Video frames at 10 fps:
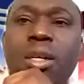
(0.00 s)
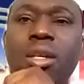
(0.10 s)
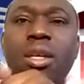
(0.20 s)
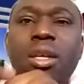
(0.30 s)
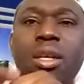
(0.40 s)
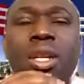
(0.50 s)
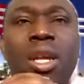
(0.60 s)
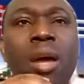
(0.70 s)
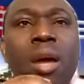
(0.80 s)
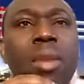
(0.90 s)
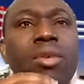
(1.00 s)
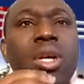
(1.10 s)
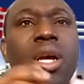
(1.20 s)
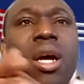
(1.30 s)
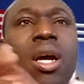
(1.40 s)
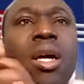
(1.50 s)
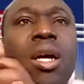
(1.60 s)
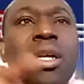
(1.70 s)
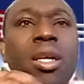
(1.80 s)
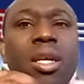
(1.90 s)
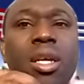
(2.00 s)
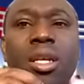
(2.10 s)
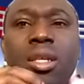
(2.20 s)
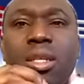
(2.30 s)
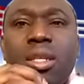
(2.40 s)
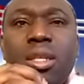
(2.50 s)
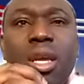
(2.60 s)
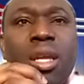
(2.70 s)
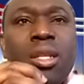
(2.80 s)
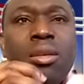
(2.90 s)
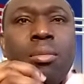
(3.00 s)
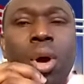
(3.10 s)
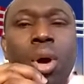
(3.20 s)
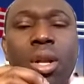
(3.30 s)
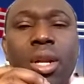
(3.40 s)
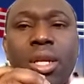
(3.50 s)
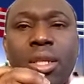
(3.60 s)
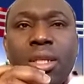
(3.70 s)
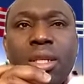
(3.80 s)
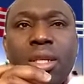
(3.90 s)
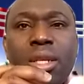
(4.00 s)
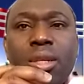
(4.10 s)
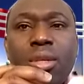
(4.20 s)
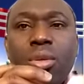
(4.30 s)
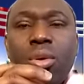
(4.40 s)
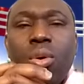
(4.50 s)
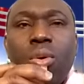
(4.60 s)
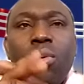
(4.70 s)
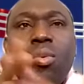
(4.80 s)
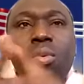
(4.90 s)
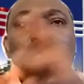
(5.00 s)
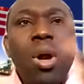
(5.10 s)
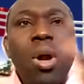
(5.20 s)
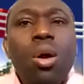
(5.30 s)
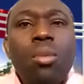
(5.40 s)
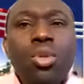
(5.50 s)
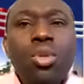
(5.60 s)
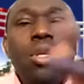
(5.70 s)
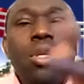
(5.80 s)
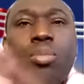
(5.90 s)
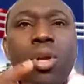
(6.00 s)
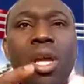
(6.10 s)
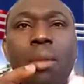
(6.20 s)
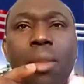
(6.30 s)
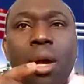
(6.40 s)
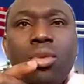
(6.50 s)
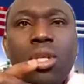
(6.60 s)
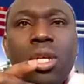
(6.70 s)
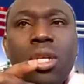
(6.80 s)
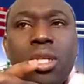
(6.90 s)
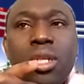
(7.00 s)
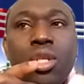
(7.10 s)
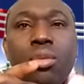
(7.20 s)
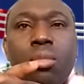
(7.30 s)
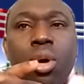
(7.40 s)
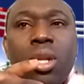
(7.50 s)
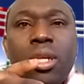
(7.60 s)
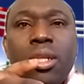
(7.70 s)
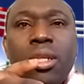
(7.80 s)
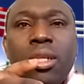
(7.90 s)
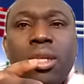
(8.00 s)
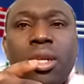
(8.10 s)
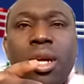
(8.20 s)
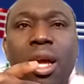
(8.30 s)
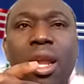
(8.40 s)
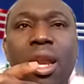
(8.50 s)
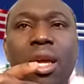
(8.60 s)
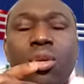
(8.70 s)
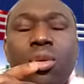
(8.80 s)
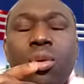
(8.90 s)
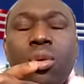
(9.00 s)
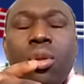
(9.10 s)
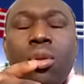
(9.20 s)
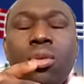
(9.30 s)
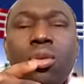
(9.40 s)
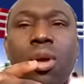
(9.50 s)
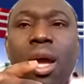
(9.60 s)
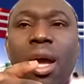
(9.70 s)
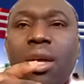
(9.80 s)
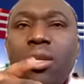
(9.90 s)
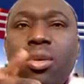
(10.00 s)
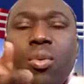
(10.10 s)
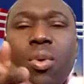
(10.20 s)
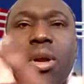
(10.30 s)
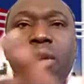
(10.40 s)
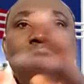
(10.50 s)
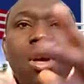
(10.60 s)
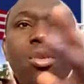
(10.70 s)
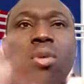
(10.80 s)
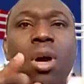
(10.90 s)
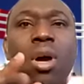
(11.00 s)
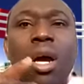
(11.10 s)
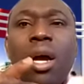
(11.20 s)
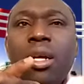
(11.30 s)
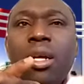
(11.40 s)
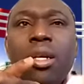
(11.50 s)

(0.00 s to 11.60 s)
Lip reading: If you're in America, it's in the morning. So welcome to the prayer mountain this morning. I'd like you to close your eyes or wherever you are.